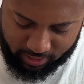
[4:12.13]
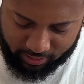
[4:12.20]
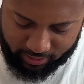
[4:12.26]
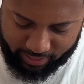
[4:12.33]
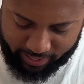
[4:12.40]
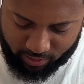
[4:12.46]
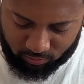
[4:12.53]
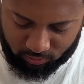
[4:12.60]

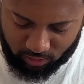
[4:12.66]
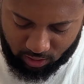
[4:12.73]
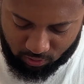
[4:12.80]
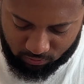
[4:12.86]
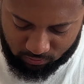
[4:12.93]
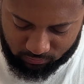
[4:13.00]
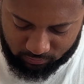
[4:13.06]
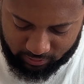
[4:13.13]
Now,
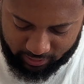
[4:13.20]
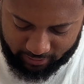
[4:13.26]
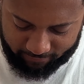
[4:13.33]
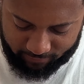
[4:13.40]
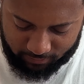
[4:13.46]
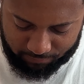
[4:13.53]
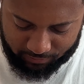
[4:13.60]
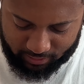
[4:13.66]
lo, if
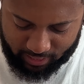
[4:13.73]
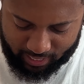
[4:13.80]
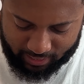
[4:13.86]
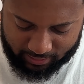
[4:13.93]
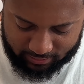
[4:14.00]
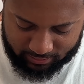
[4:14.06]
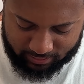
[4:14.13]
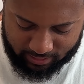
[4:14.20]
he begot
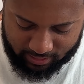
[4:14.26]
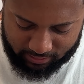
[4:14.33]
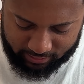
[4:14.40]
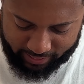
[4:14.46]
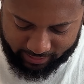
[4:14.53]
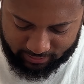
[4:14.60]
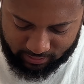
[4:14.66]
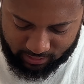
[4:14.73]
a son
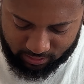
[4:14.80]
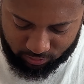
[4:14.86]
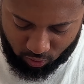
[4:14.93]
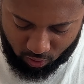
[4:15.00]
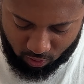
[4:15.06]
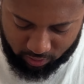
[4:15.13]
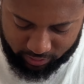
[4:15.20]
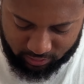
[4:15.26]
that seeth
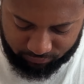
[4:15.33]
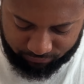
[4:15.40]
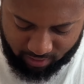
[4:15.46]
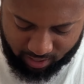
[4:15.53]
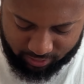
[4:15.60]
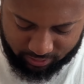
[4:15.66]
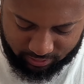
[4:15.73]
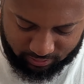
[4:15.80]
all his
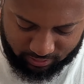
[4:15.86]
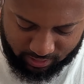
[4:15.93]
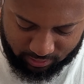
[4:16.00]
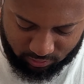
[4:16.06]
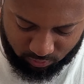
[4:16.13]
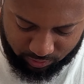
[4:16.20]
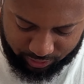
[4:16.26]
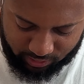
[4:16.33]
father's
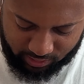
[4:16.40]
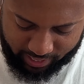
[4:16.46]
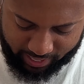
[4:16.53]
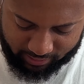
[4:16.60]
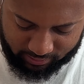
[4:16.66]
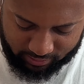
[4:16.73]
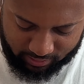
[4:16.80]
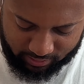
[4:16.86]
sins which he
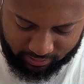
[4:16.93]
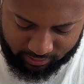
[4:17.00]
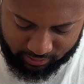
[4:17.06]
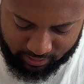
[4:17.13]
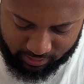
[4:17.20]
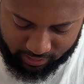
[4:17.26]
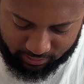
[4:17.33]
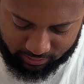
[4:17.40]
had done
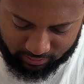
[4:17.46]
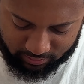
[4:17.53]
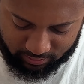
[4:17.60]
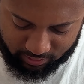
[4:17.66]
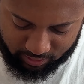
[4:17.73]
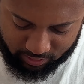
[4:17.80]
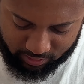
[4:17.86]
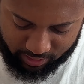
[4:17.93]
and
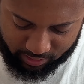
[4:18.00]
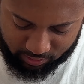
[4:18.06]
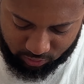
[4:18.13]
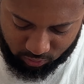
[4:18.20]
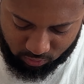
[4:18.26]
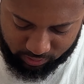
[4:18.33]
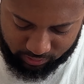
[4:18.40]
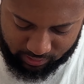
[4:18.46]
considered and
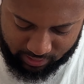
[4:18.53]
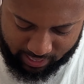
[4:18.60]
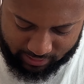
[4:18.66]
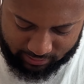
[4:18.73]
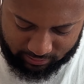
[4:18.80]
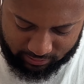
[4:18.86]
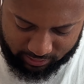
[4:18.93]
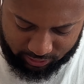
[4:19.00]
doeth
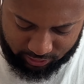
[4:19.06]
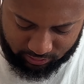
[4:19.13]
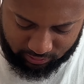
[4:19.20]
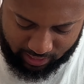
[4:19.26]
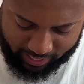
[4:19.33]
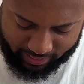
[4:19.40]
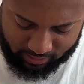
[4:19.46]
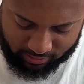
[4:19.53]
not such
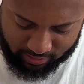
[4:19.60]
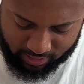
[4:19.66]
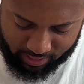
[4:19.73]
alike